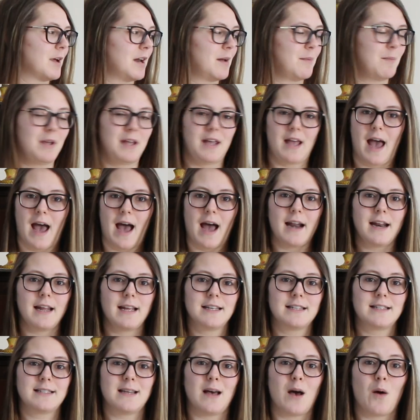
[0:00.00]
gonna be
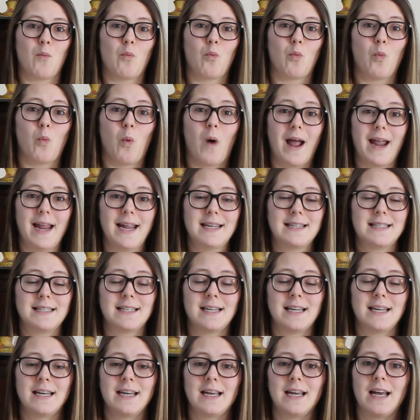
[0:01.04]
adding some
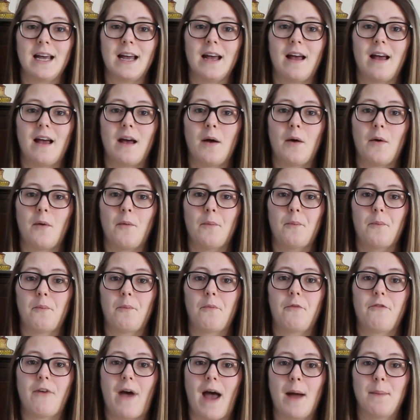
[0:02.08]
white
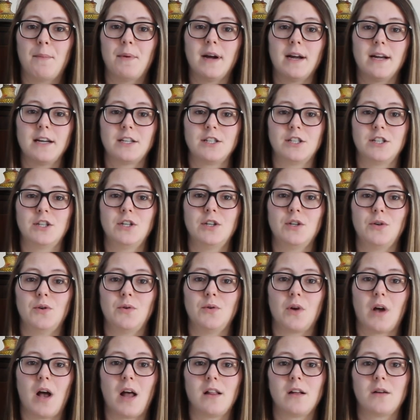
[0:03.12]
fabric
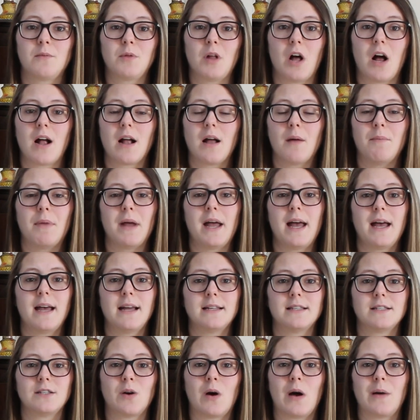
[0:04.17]
to color block a
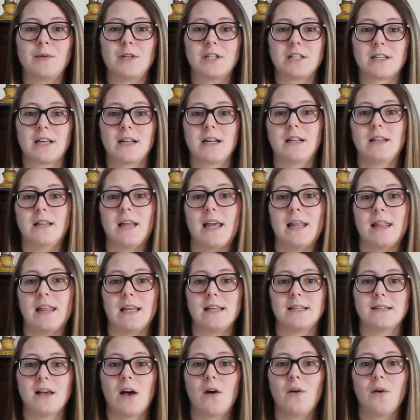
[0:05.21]
bit, so I'm just gonna lay
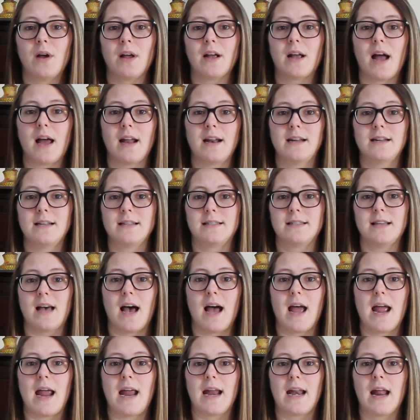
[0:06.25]
things out and kind of
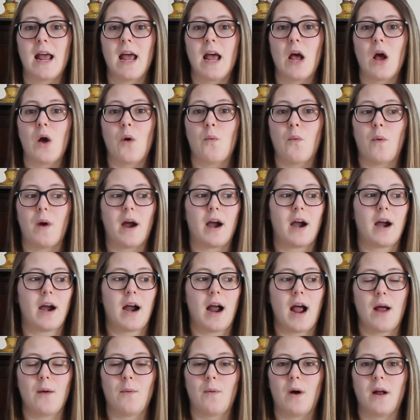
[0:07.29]
decide
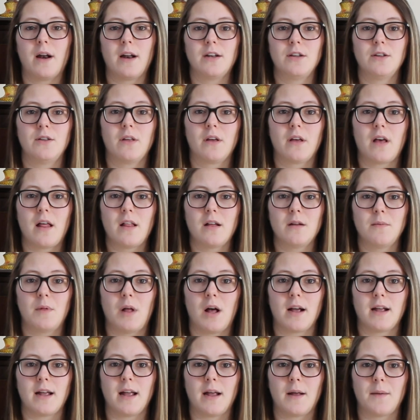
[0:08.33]
where I wanna do the color
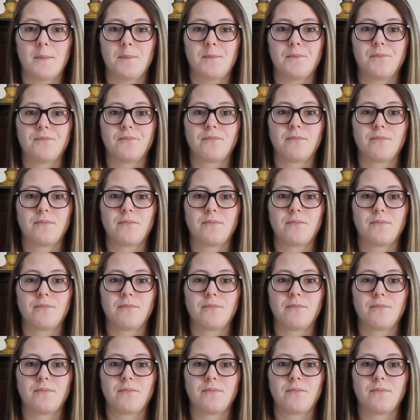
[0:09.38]
blocking.